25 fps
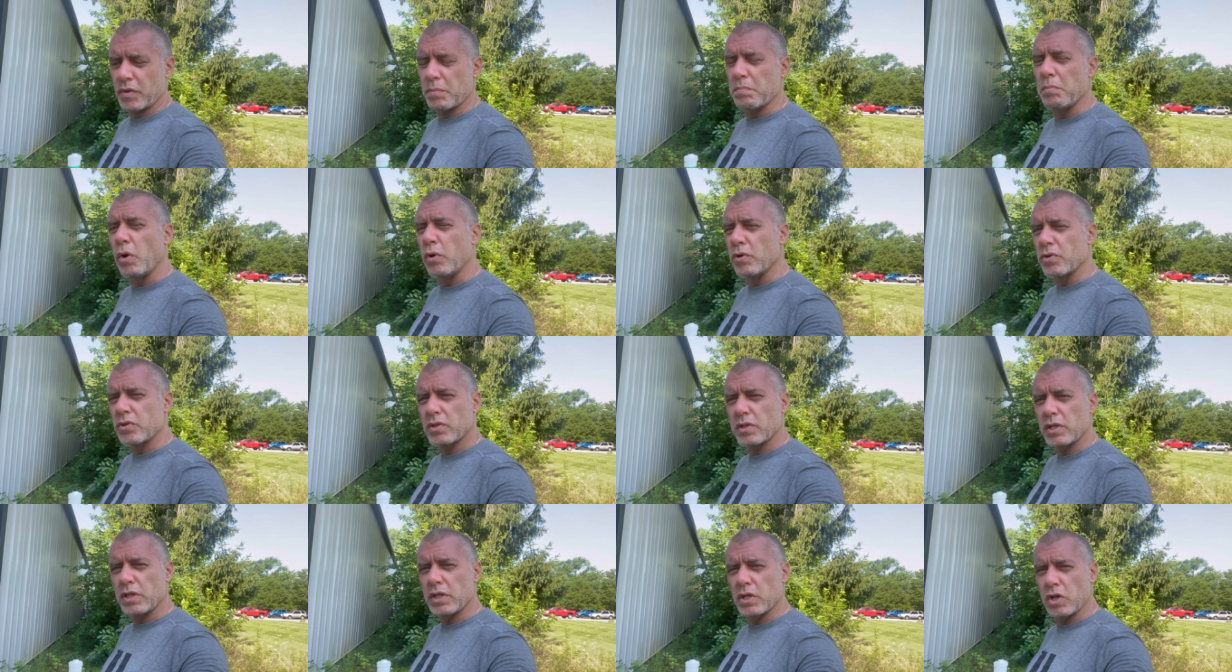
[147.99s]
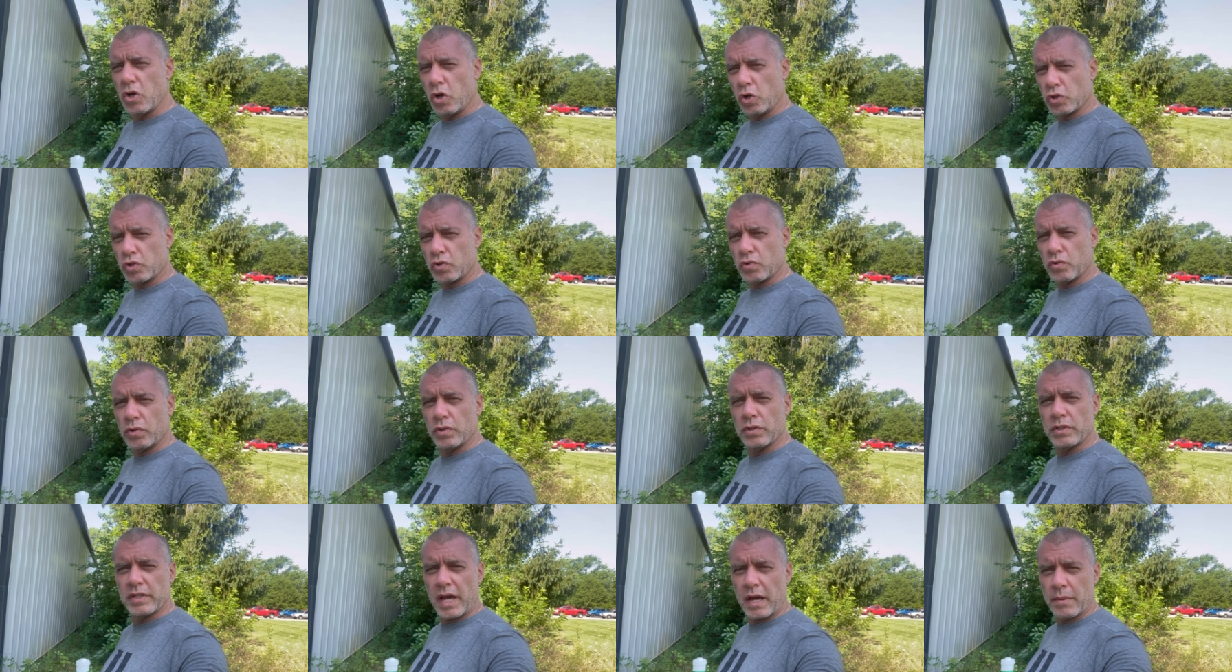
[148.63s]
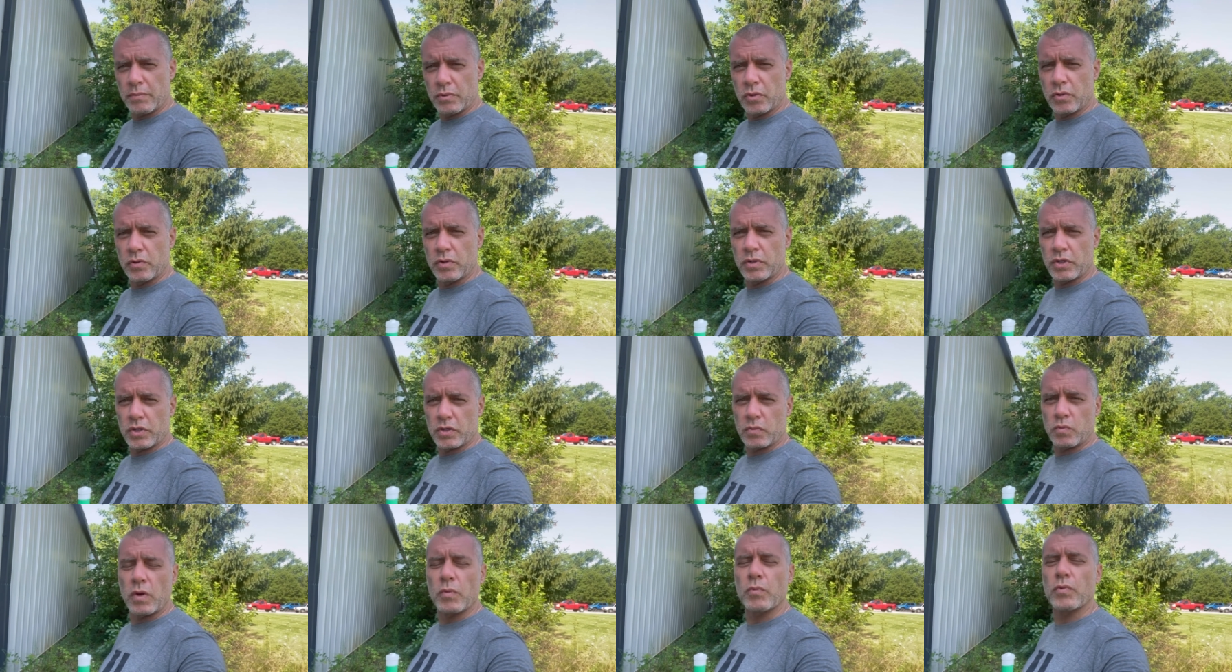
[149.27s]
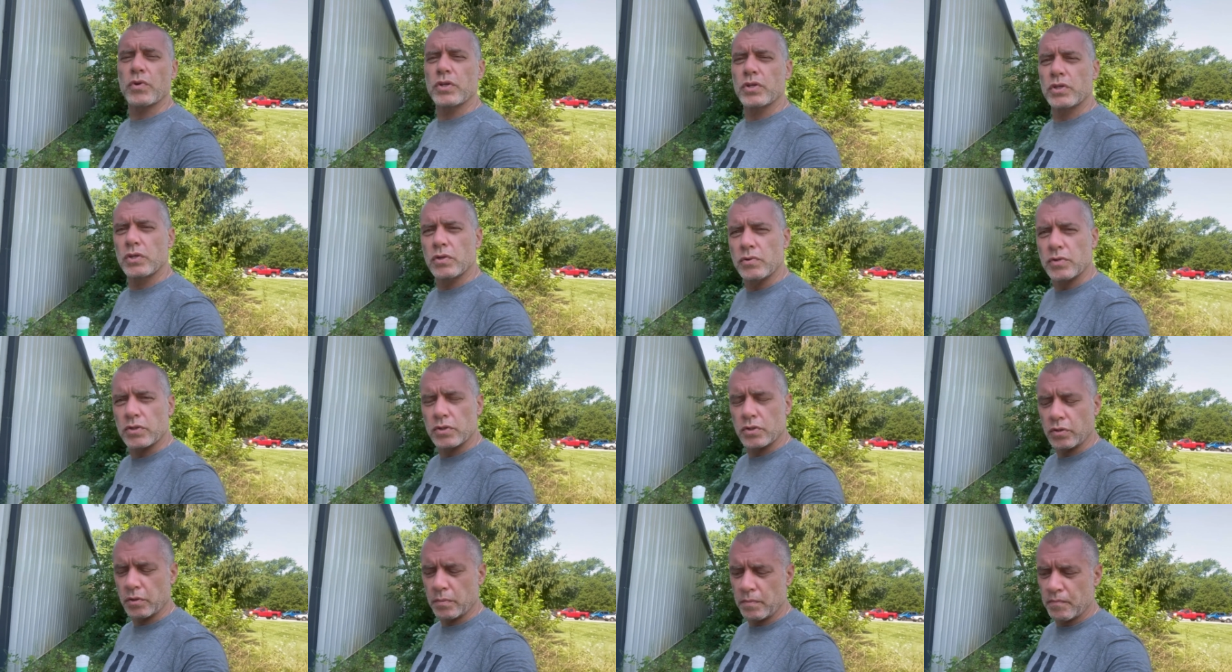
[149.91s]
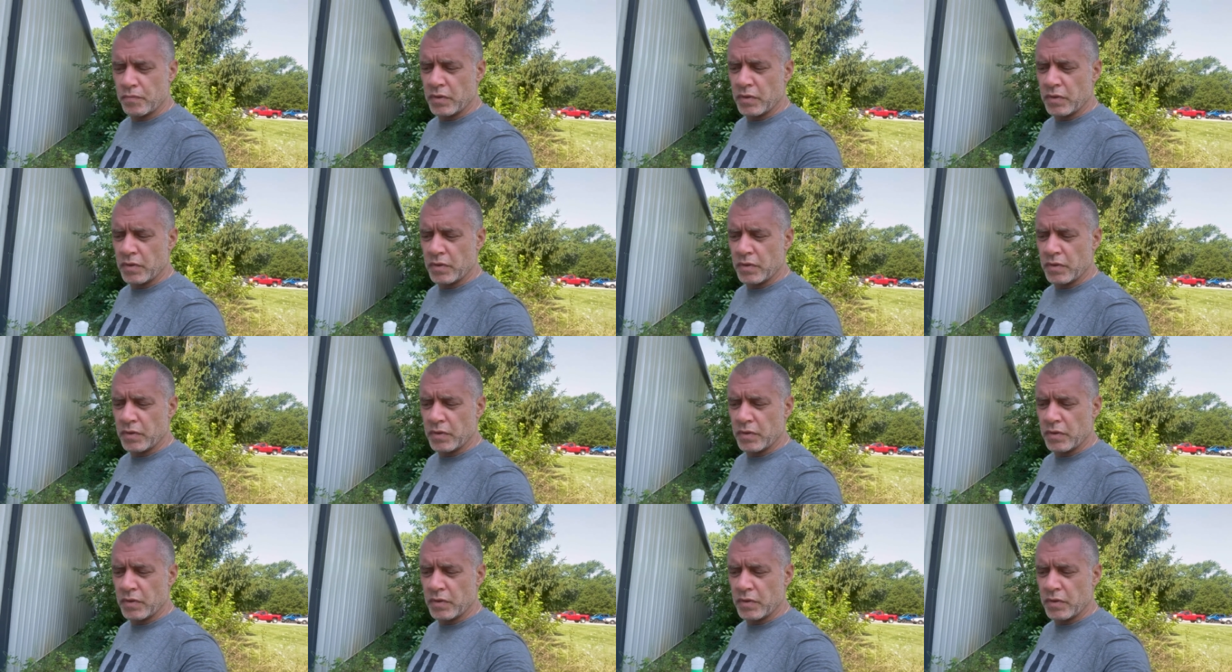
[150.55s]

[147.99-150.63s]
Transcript: mostly cultural and taboo and just what we're used to